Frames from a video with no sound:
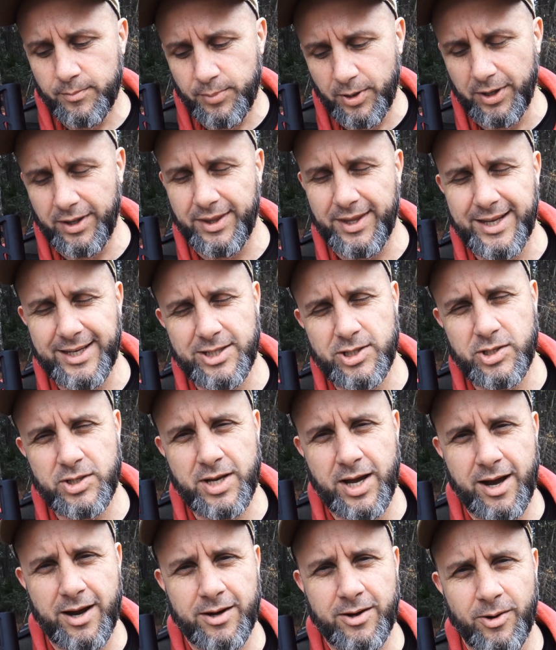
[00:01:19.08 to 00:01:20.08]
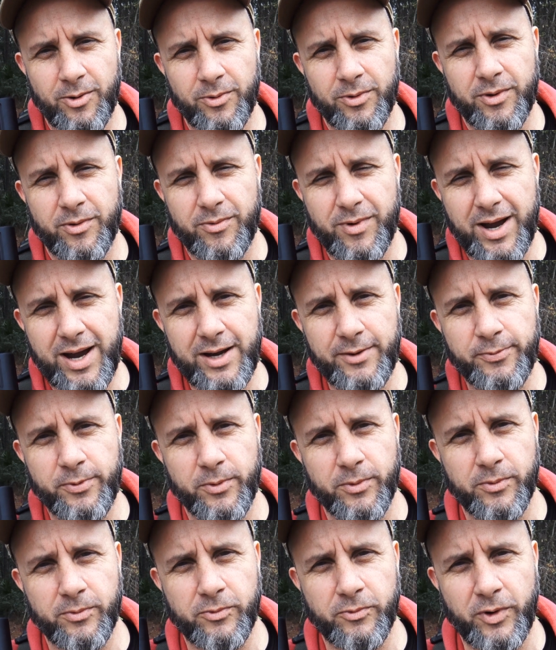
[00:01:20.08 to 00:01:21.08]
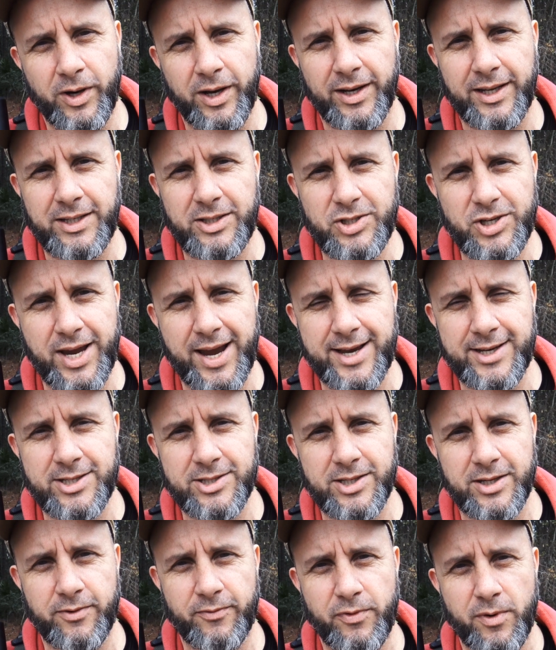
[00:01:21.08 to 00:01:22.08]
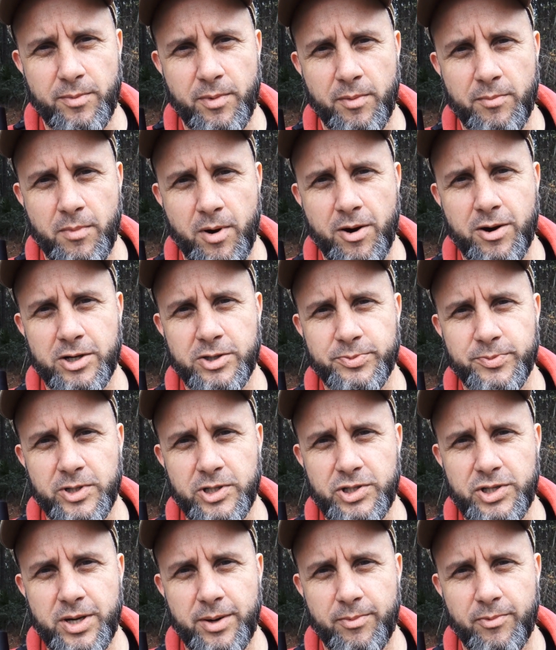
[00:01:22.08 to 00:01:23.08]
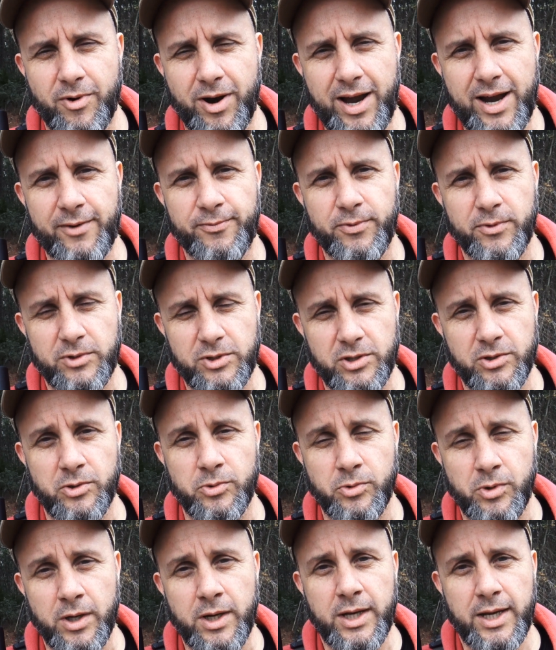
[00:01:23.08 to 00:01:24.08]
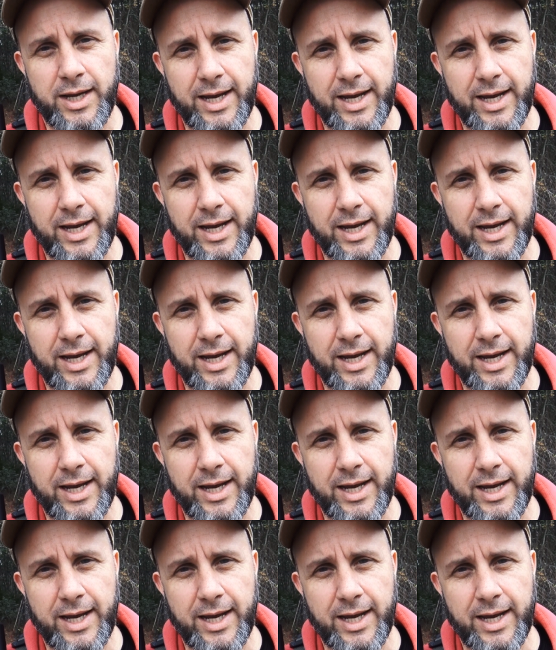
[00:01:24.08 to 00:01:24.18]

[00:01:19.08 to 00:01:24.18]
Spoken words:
putting this stock on the rifle really changes it from a marksmanship rifle to